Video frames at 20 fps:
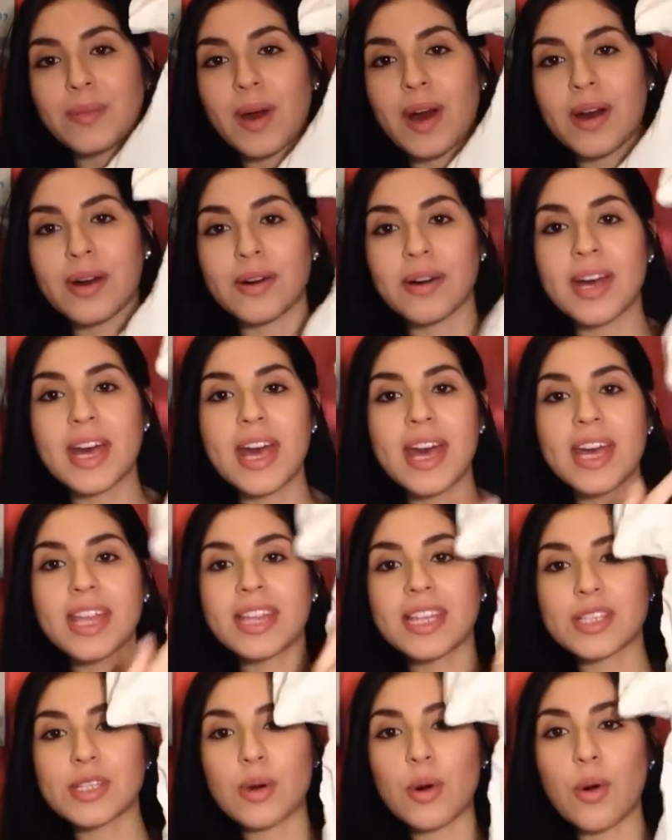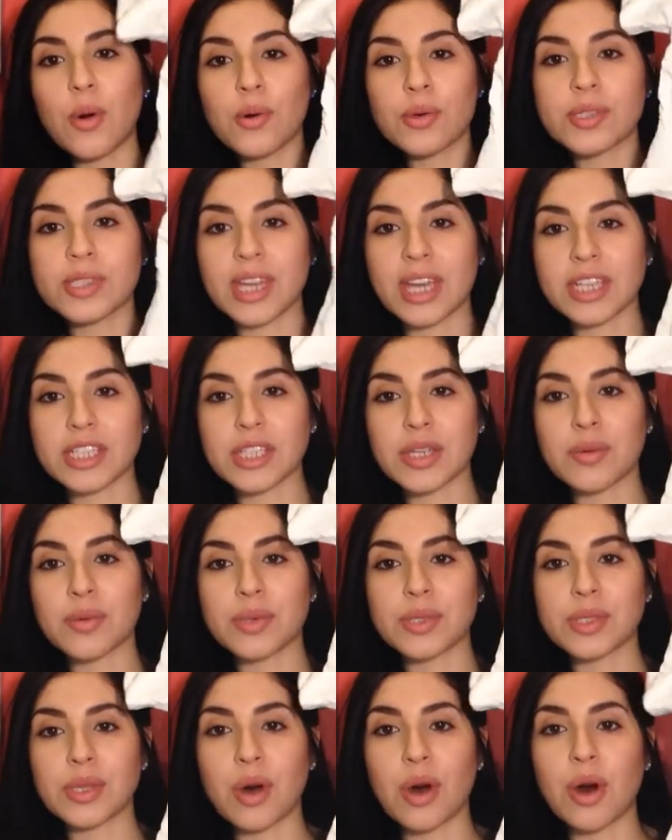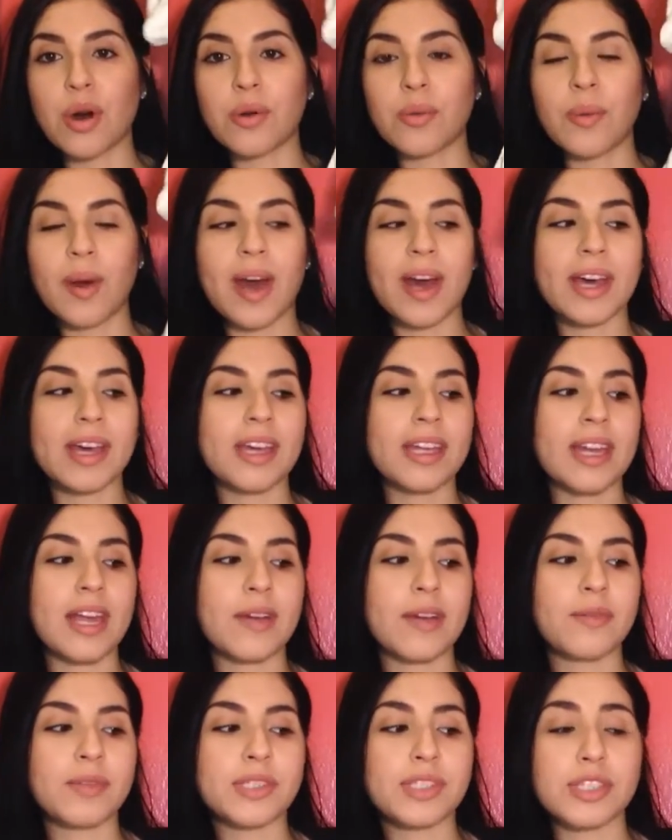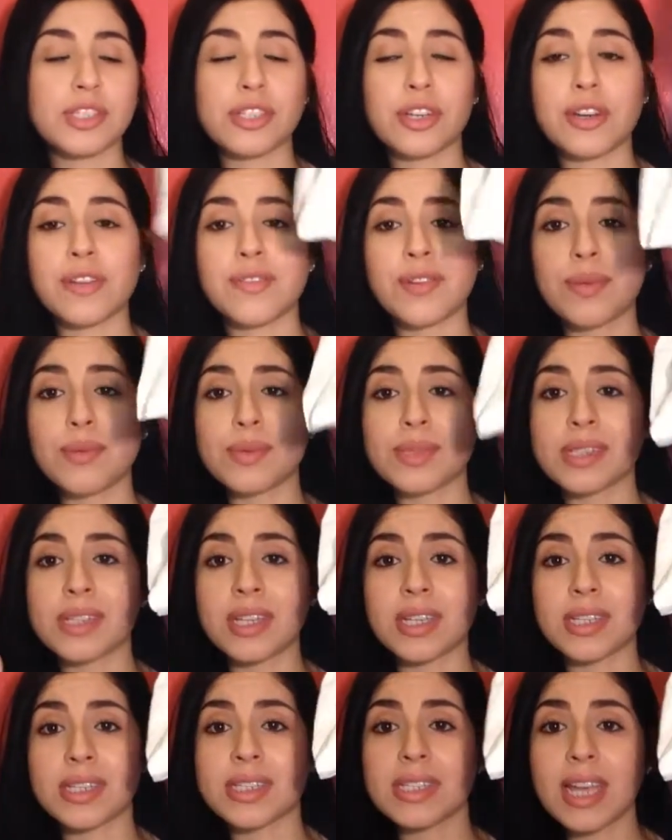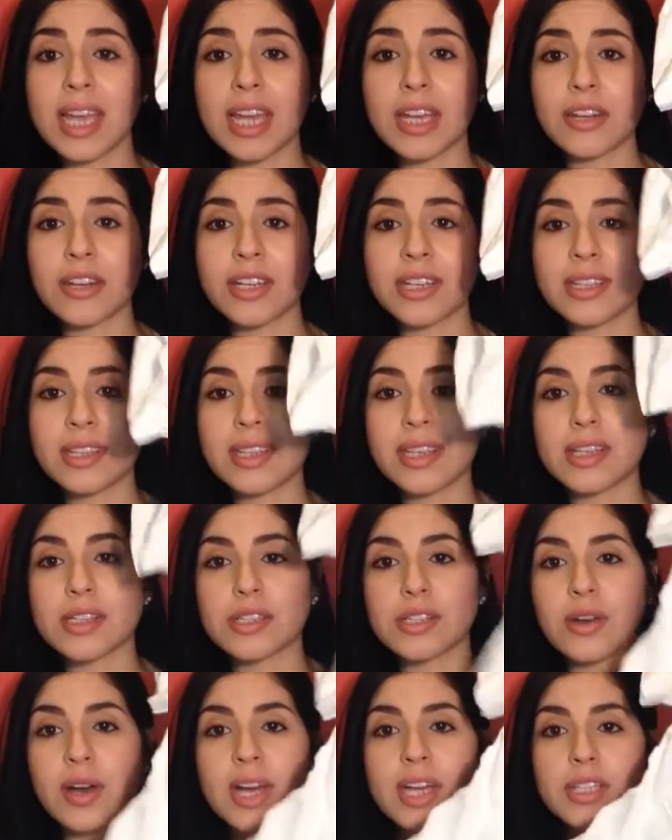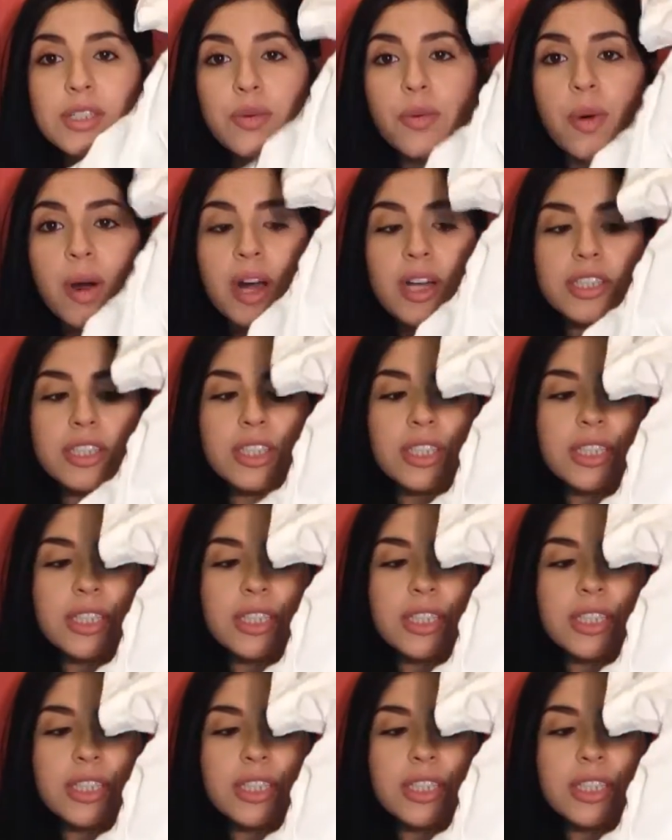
well this whole section was all wet and I wasn't sure if it was going to stain or anything so I had to wash